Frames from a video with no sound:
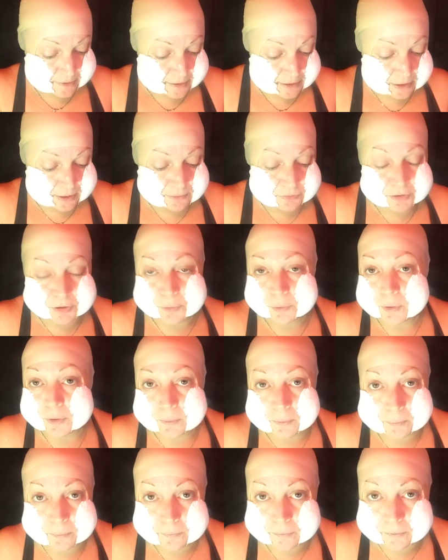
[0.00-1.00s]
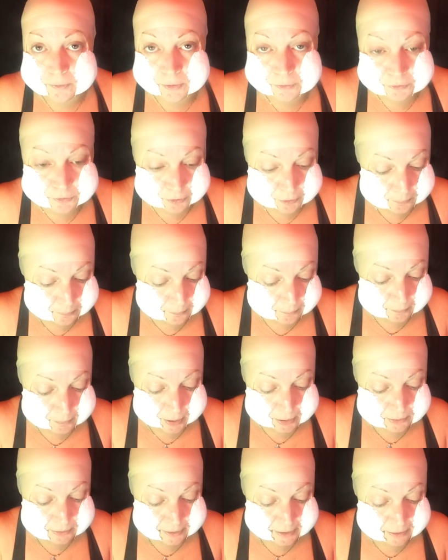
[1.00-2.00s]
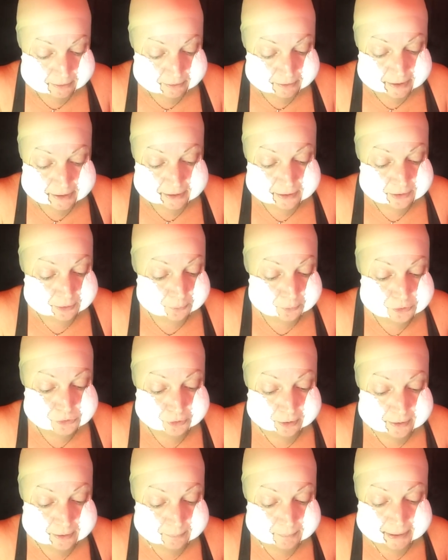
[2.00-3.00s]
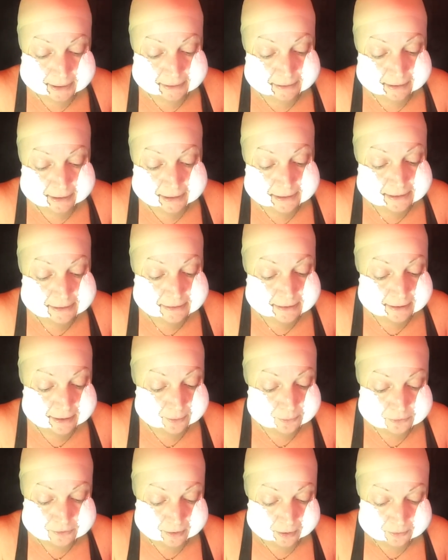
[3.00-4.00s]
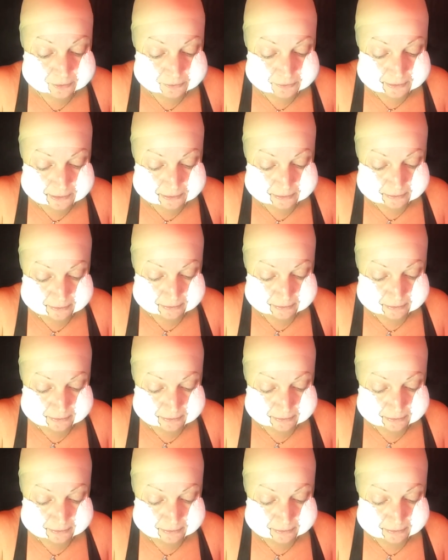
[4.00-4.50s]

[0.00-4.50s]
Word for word: like if you took modeling clay and you were trying to make anything else out of it.